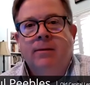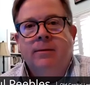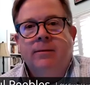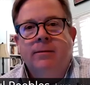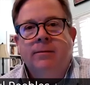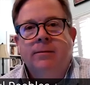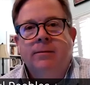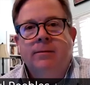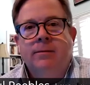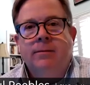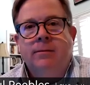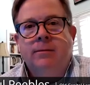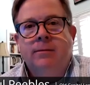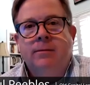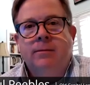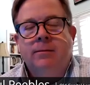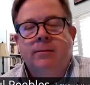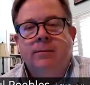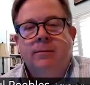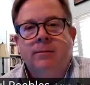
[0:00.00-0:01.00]

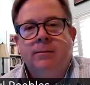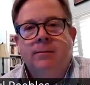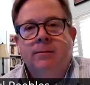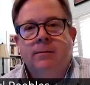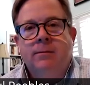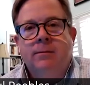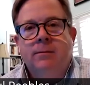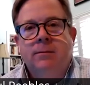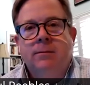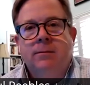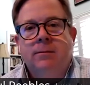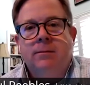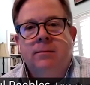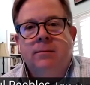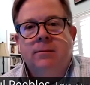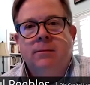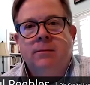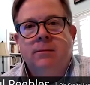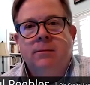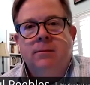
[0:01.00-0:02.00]

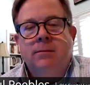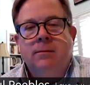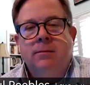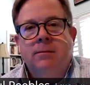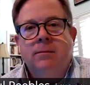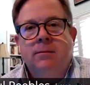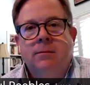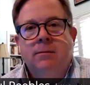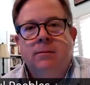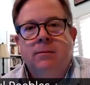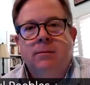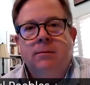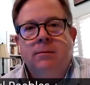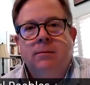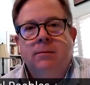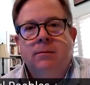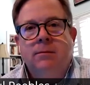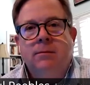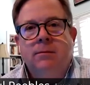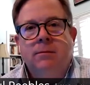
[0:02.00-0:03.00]

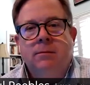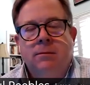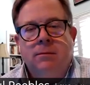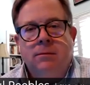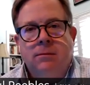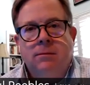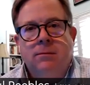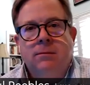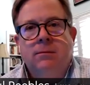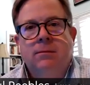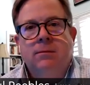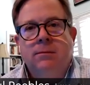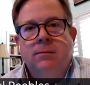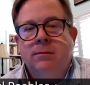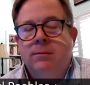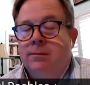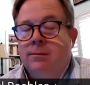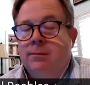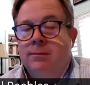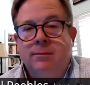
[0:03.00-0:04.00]

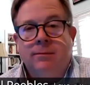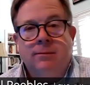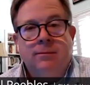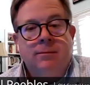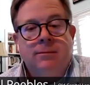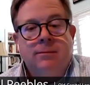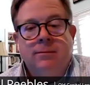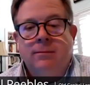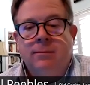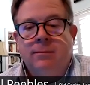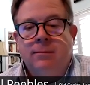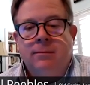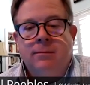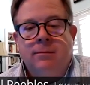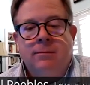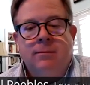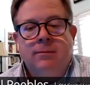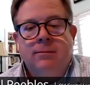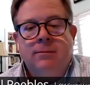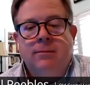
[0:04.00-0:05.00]

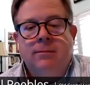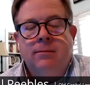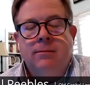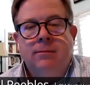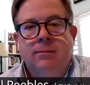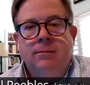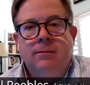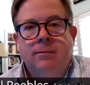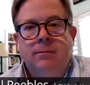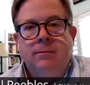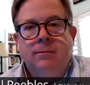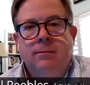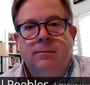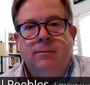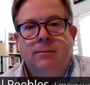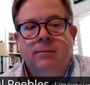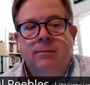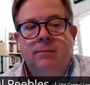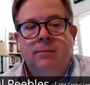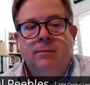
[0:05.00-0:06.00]

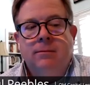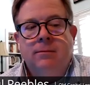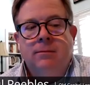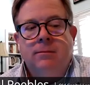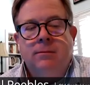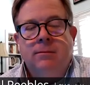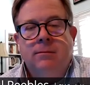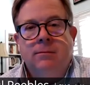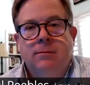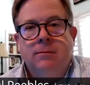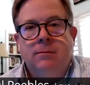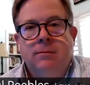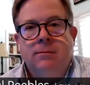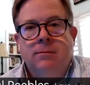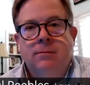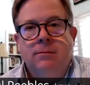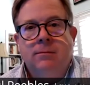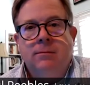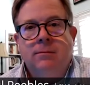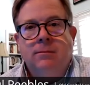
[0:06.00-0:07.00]

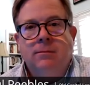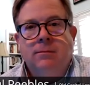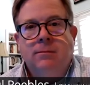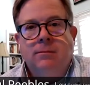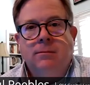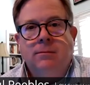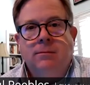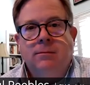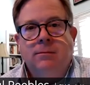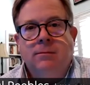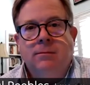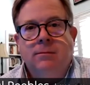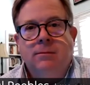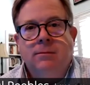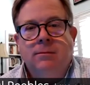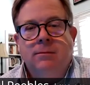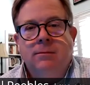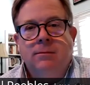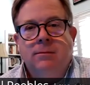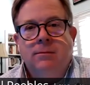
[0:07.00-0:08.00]
[no speech]